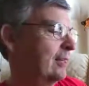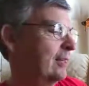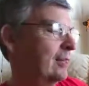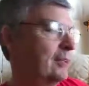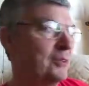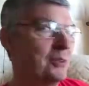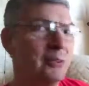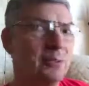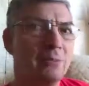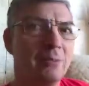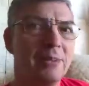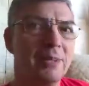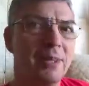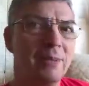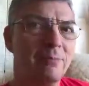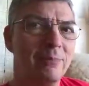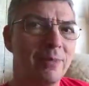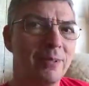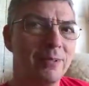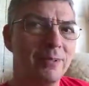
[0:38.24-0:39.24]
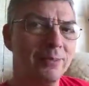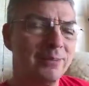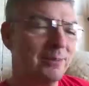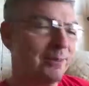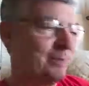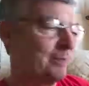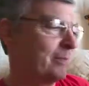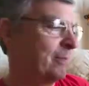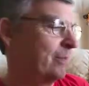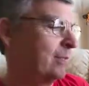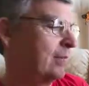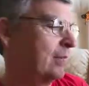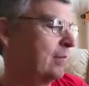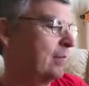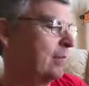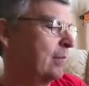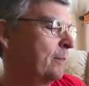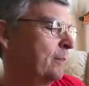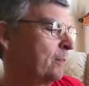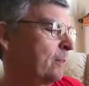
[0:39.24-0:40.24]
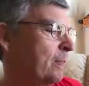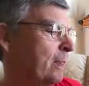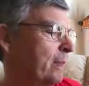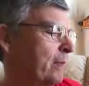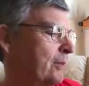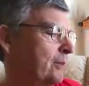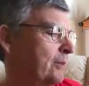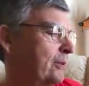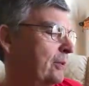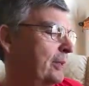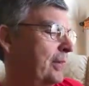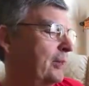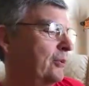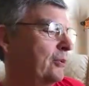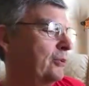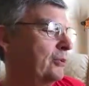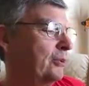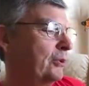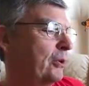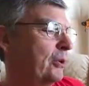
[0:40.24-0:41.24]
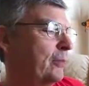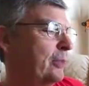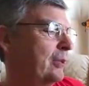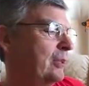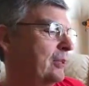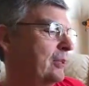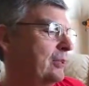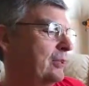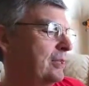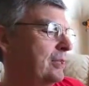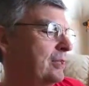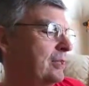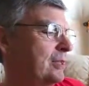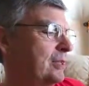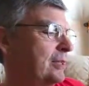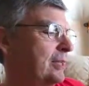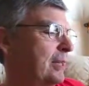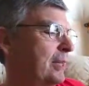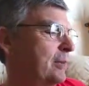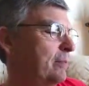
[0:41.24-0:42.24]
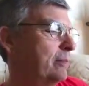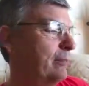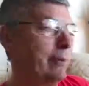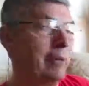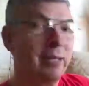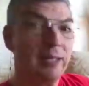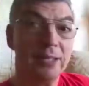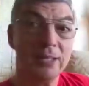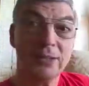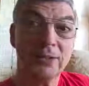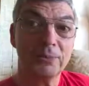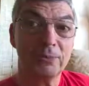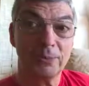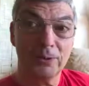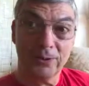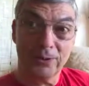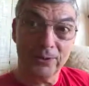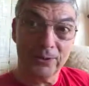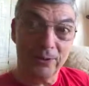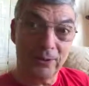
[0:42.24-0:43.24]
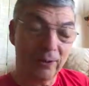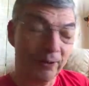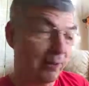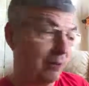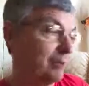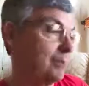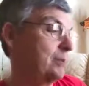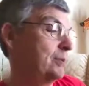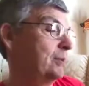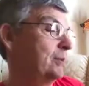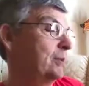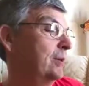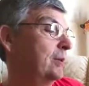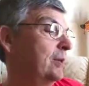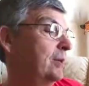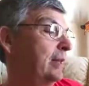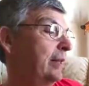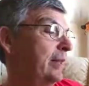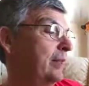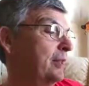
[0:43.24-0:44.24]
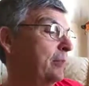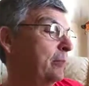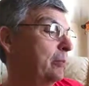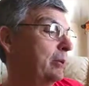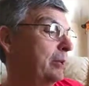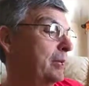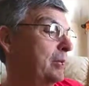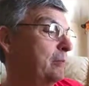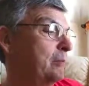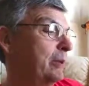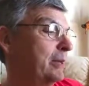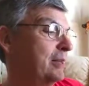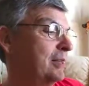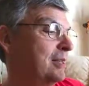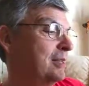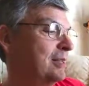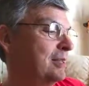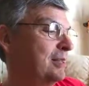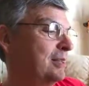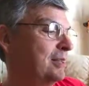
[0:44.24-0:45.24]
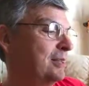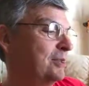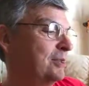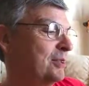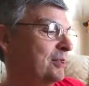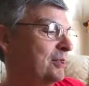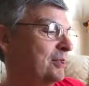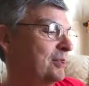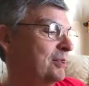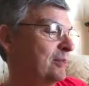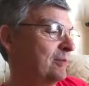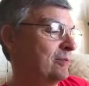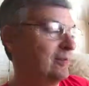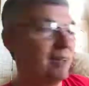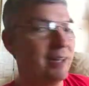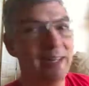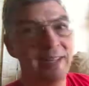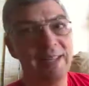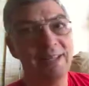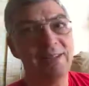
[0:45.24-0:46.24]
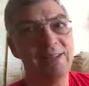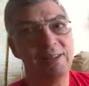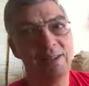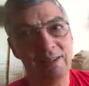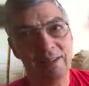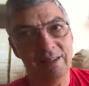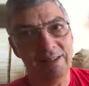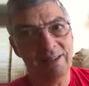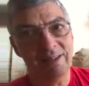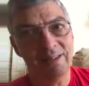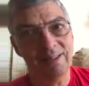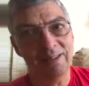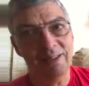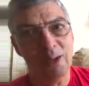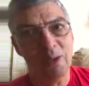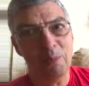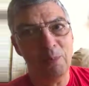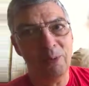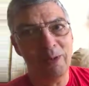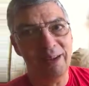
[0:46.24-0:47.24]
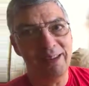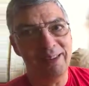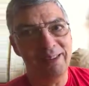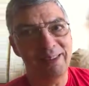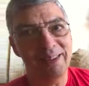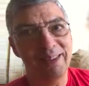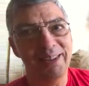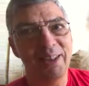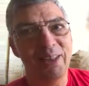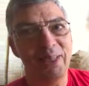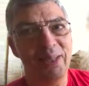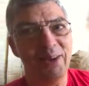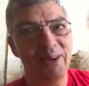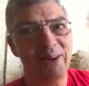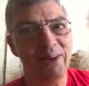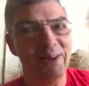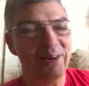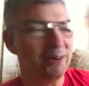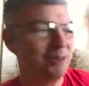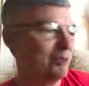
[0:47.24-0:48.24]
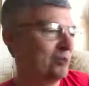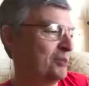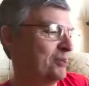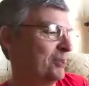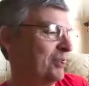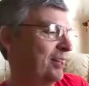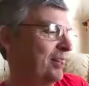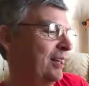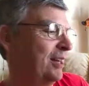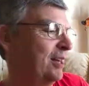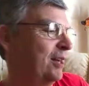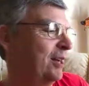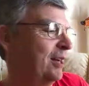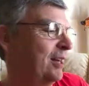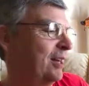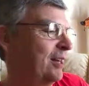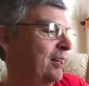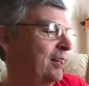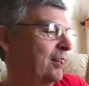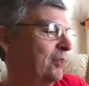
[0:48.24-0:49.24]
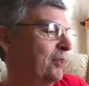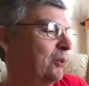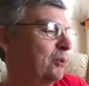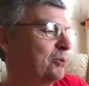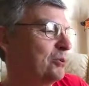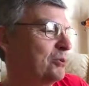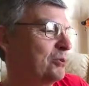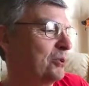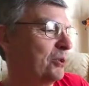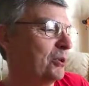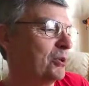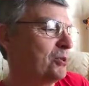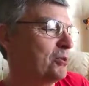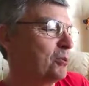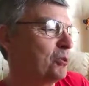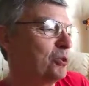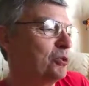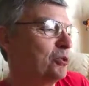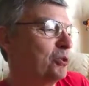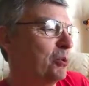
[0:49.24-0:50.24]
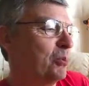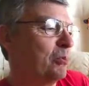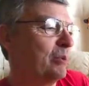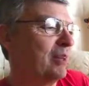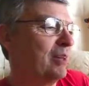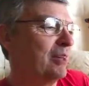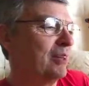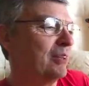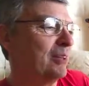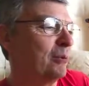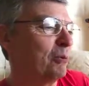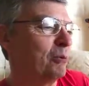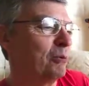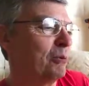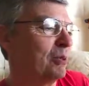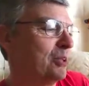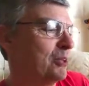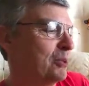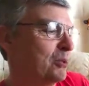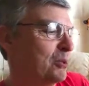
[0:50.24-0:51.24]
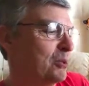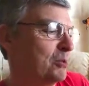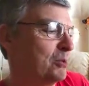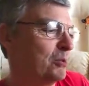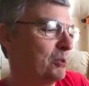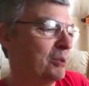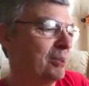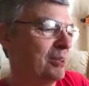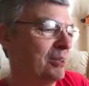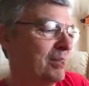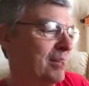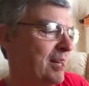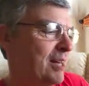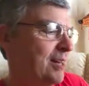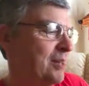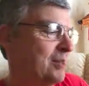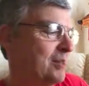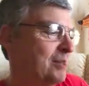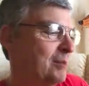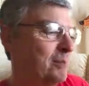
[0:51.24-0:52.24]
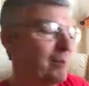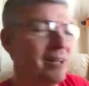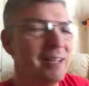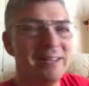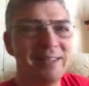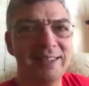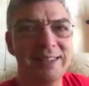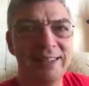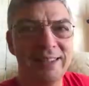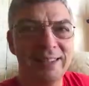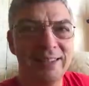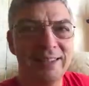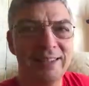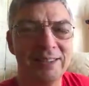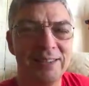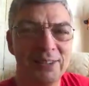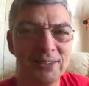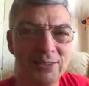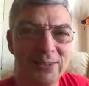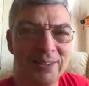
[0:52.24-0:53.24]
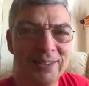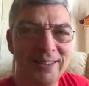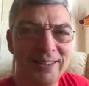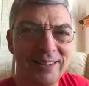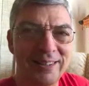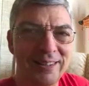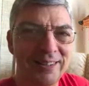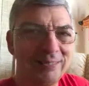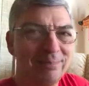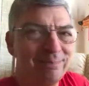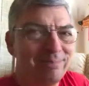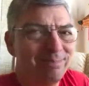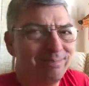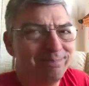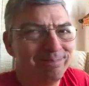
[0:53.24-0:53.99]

Let's see what that means. So now the star-belly Sneetches had bellies with stars, and the plain-belly Sneetches had none upon theirs. Those stars weren't so big, they were really so small, you might think such a thing,